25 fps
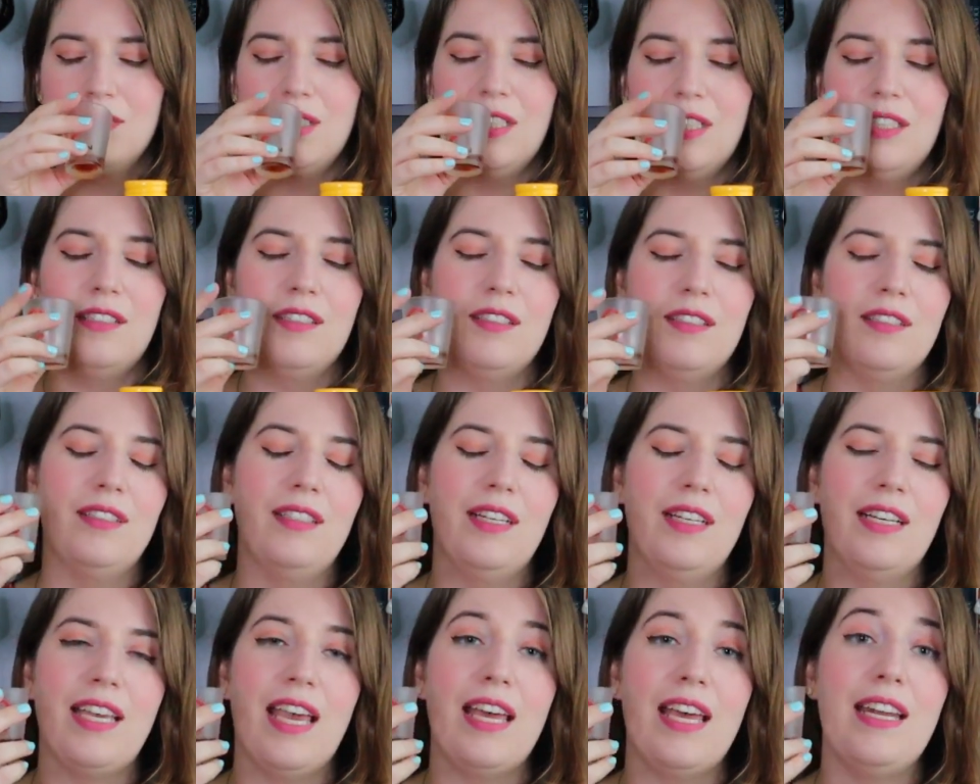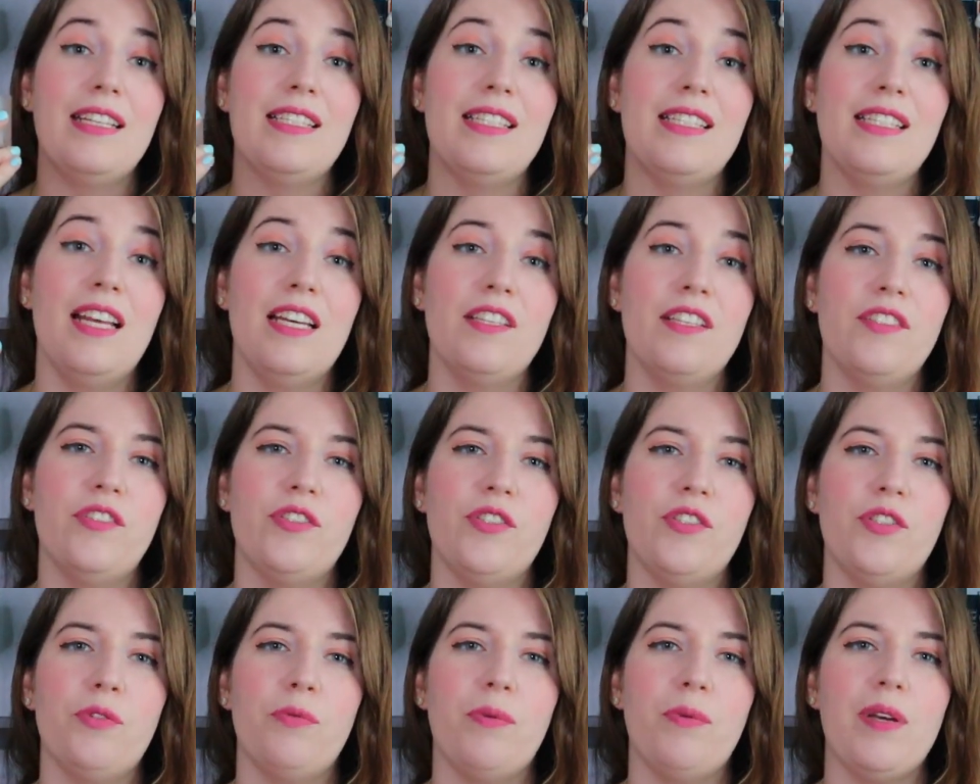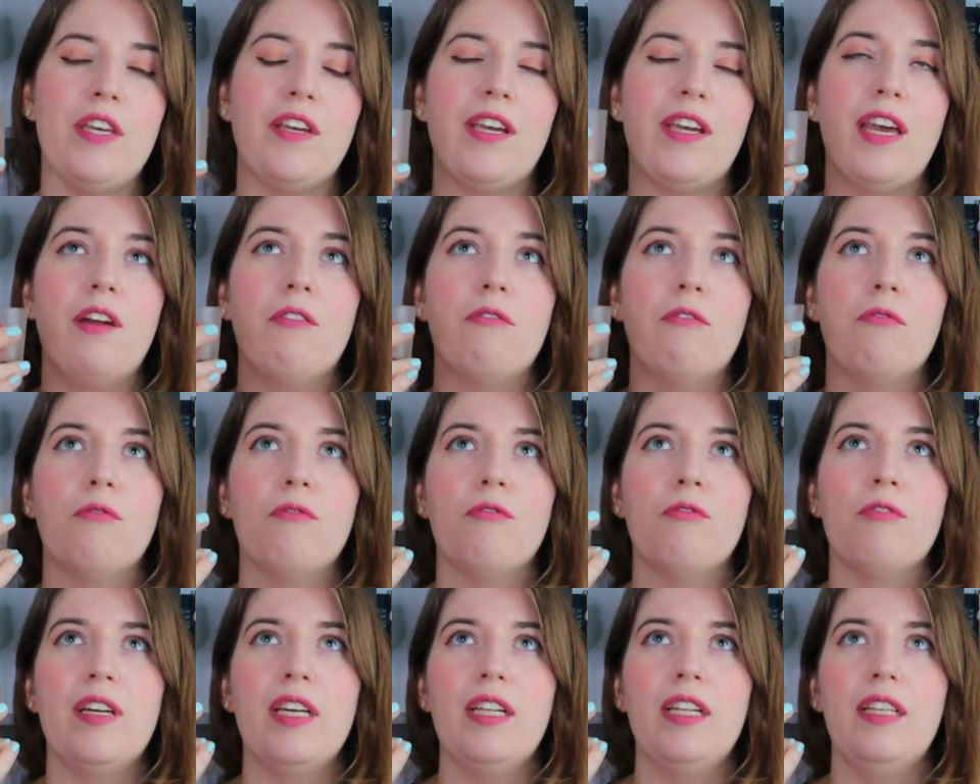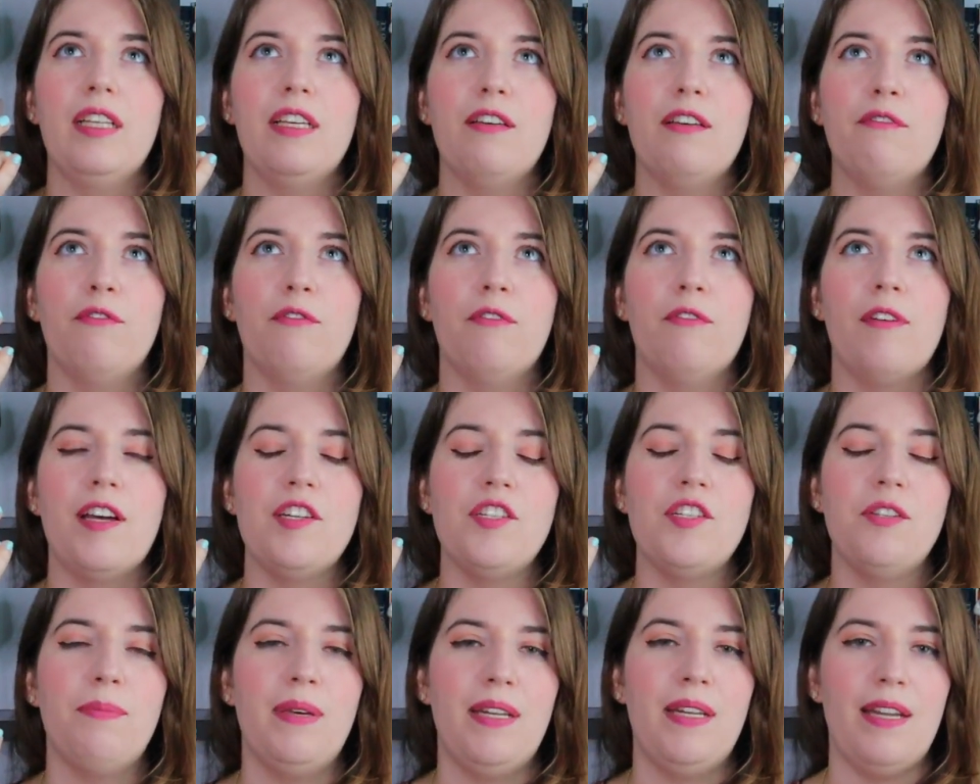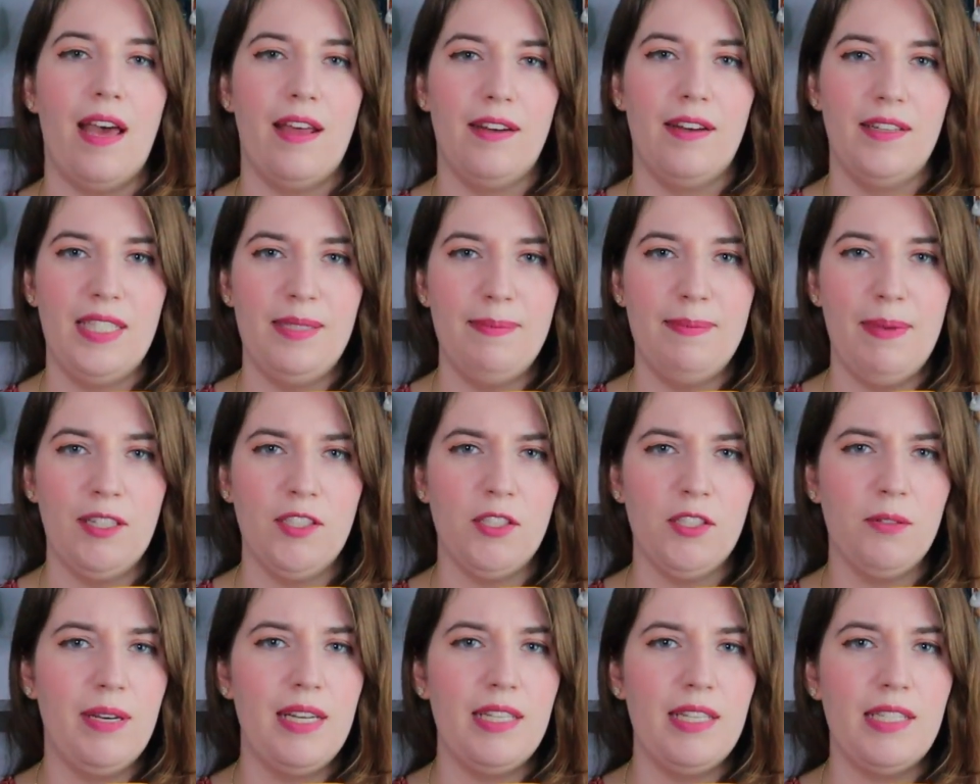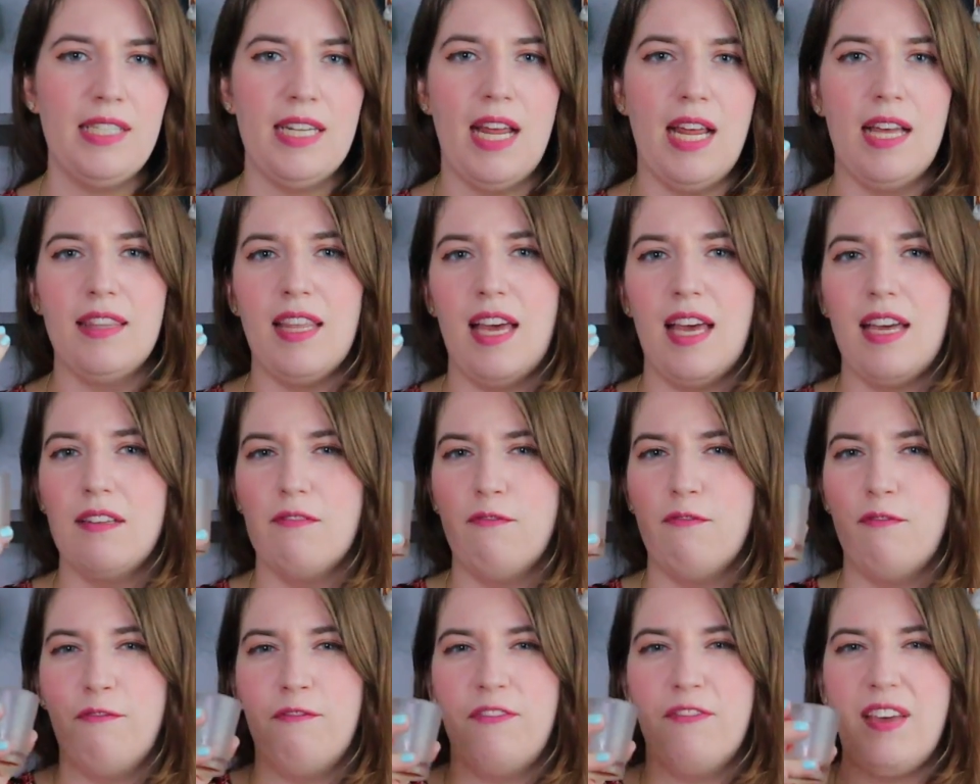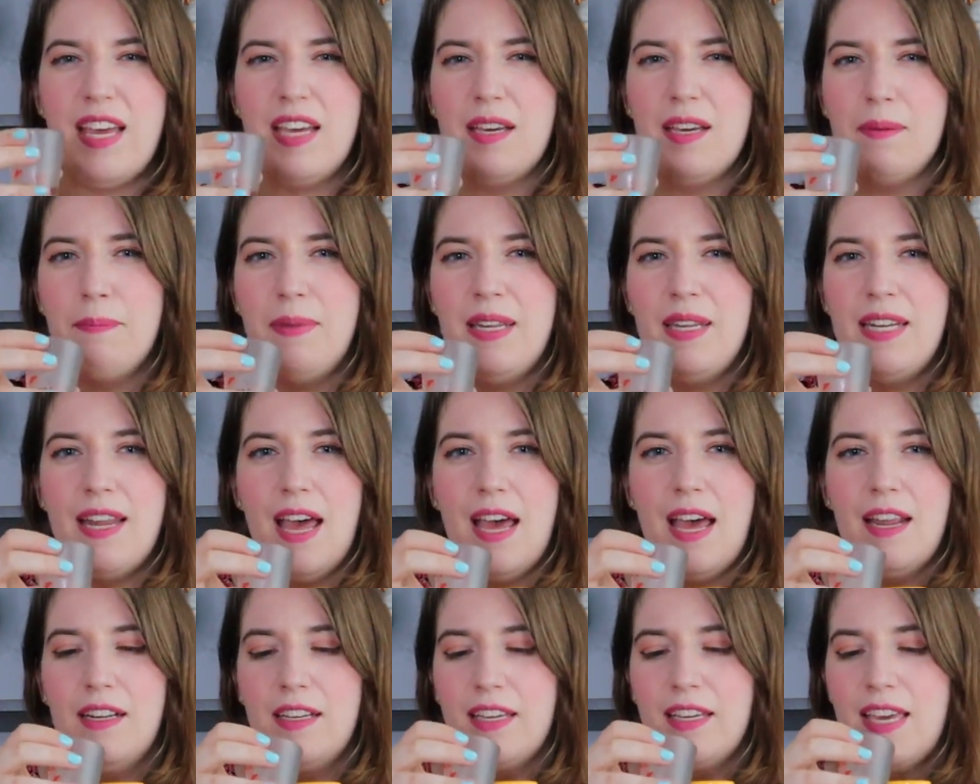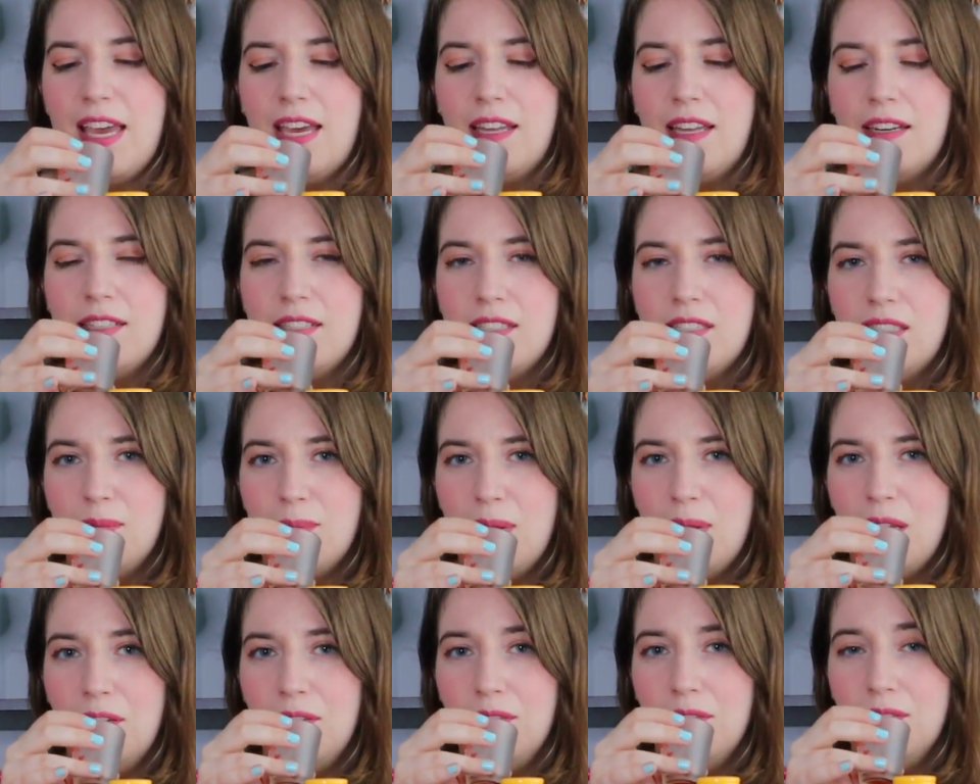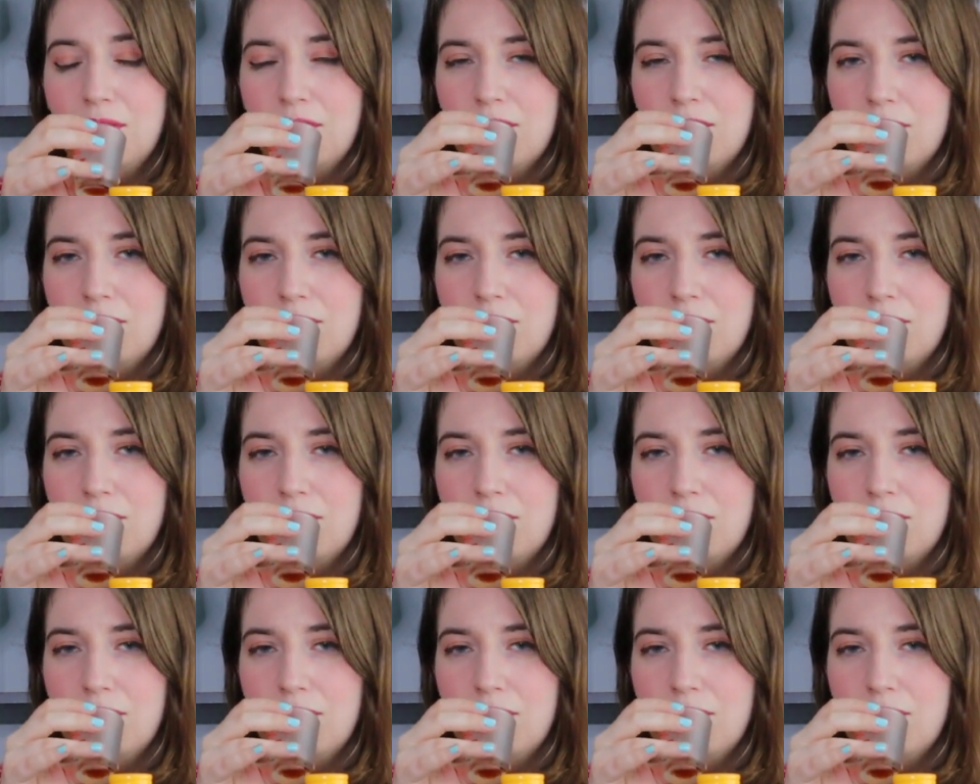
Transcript: oh, again, it's nice and sweet. You get a really fresh banana smell to it. It's not that fake banana candy smell.